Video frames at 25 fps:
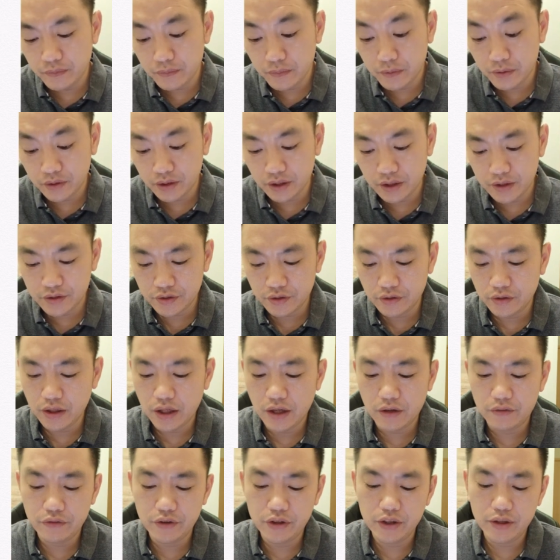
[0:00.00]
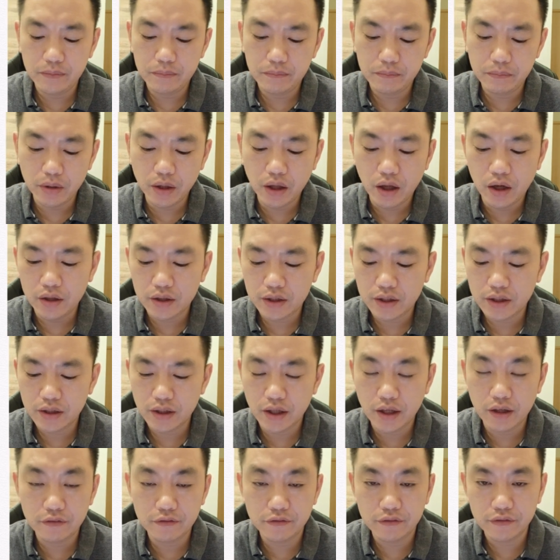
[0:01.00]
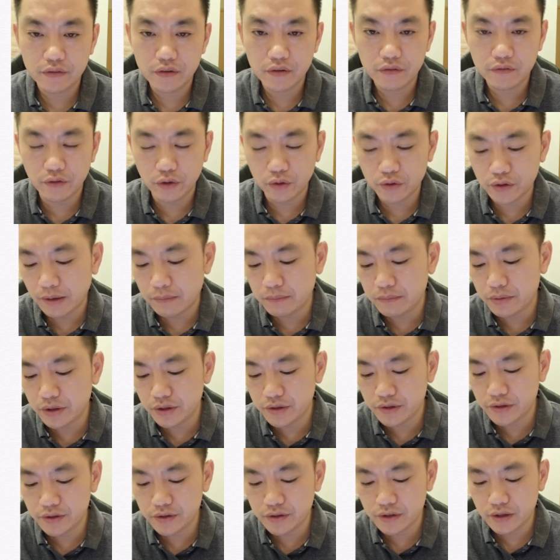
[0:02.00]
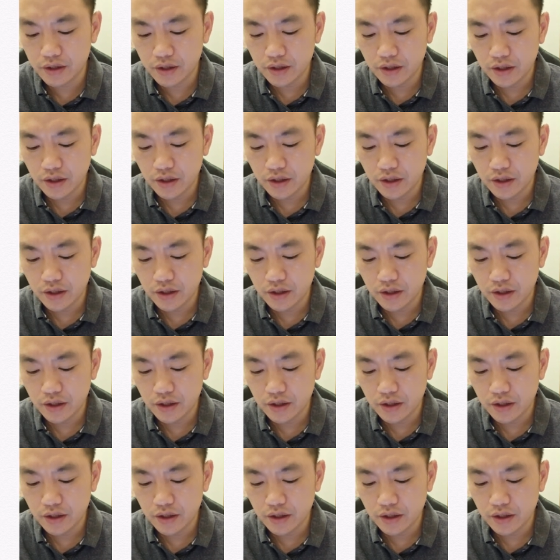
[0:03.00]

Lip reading: Okay, so every block have 4 numbers,